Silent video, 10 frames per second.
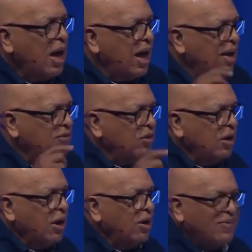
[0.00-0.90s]
I have
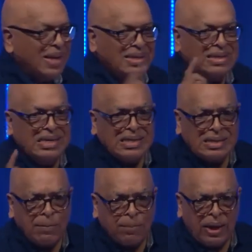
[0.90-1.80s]
learned that
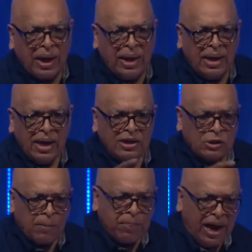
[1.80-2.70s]
discipline
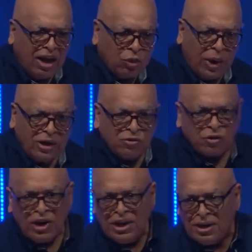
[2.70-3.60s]
is a pathway to
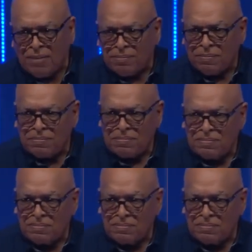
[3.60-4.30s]
freedom.